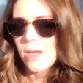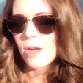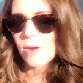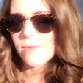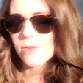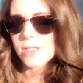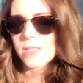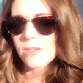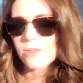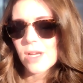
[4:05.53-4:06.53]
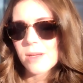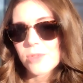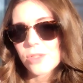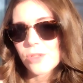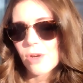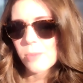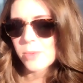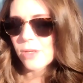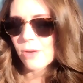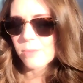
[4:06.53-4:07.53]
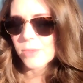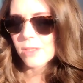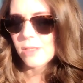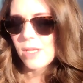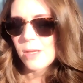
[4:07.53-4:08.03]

However, it's now time to drop the armor